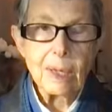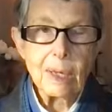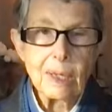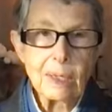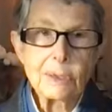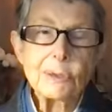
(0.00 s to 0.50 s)

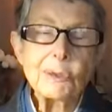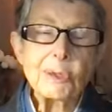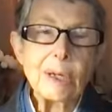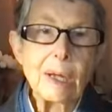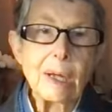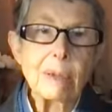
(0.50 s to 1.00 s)
And at those
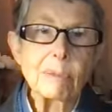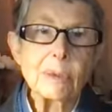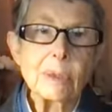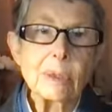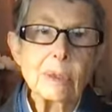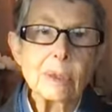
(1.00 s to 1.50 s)

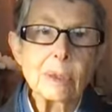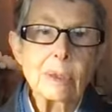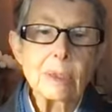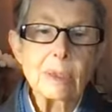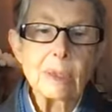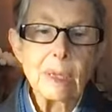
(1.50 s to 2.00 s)
times,
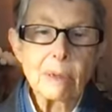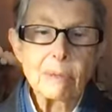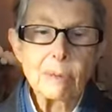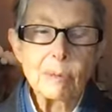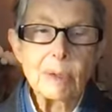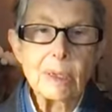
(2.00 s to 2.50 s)

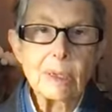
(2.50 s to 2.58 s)
everyone